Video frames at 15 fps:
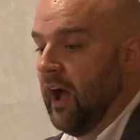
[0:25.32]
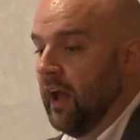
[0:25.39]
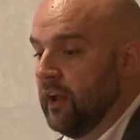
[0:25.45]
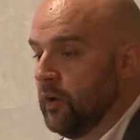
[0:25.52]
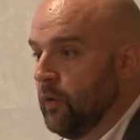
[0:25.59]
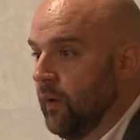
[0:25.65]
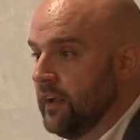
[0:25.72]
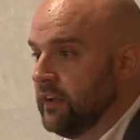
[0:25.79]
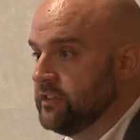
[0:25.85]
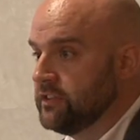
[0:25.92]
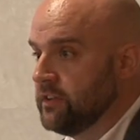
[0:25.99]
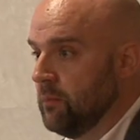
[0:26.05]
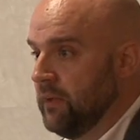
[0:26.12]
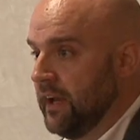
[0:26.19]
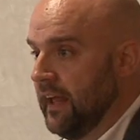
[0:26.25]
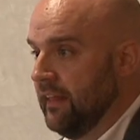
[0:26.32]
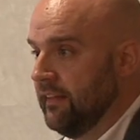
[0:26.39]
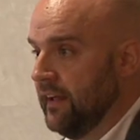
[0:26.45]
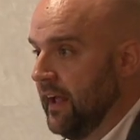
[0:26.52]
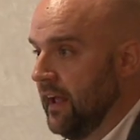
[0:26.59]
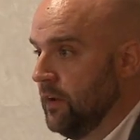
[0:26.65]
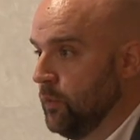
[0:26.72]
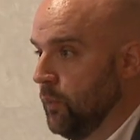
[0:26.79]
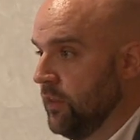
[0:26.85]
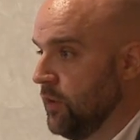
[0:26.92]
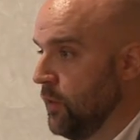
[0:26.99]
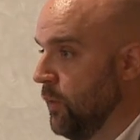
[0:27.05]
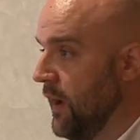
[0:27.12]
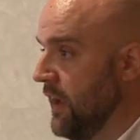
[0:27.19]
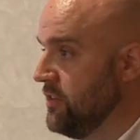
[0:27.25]
and a quick summary at the end with
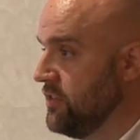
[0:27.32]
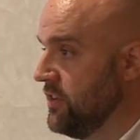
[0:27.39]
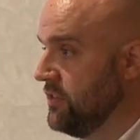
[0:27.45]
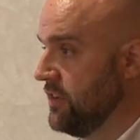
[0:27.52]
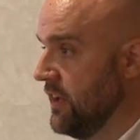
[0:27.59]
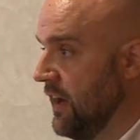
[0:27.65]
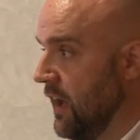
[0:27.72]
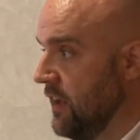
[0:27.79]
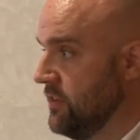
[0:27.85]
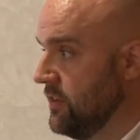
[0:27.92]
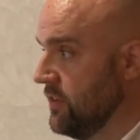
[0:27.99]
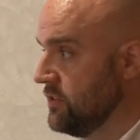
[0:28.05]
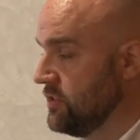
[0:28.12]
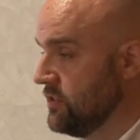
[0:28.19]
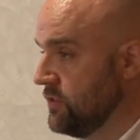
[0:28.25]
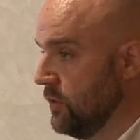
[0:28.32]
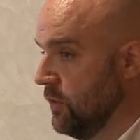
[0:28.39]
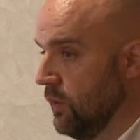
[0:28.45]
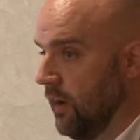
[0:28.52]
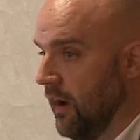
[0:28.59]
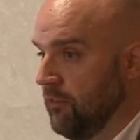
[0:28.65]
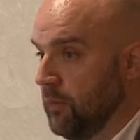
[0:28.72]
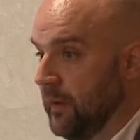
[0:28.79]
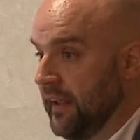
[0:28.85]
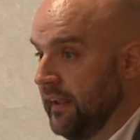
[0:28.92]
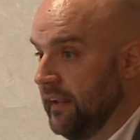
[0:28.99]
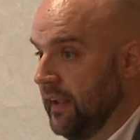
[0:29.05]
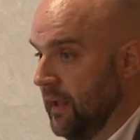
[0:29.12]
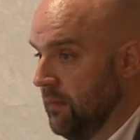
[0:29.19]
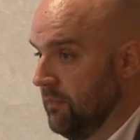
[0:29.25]
questions and answers. So if we
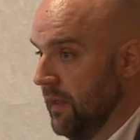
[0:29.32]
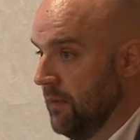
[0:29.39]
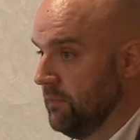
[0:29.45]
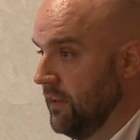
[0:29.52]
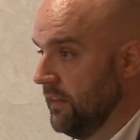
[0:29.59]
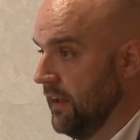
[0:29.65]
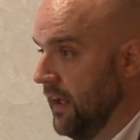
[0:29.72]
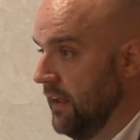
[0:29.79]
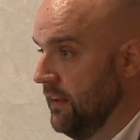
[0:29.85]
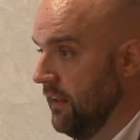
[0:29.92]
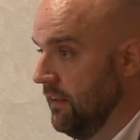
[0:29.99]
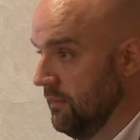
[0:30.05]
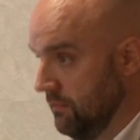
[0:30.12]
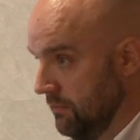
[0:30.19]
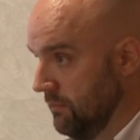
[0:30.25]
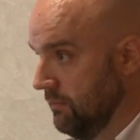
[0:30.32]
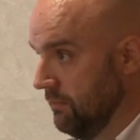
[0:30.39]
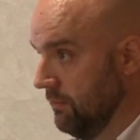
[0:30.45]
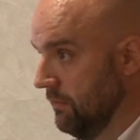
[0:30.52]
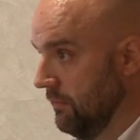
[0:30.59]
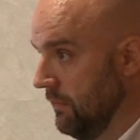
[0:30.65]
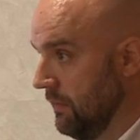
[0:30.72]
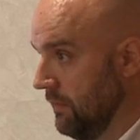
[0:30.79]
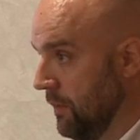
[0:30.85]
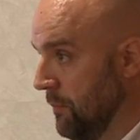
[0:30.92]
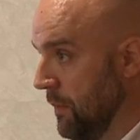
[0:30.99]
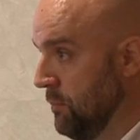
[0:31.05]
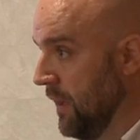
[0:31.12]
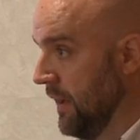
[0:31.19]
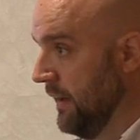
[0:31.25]
can keep them to the end, there'll
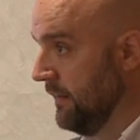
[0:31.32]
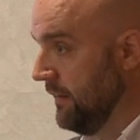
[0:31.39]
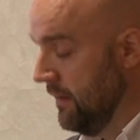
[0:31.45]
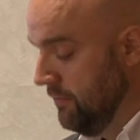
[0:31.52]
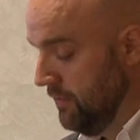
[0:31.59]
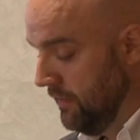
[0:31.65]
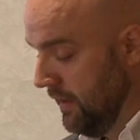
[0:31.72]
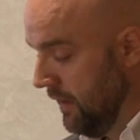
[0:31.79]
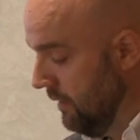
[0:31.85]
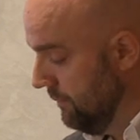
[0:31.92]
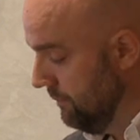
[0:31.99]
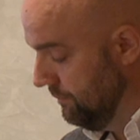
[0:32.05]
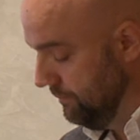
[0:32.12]
be plenty of time for that.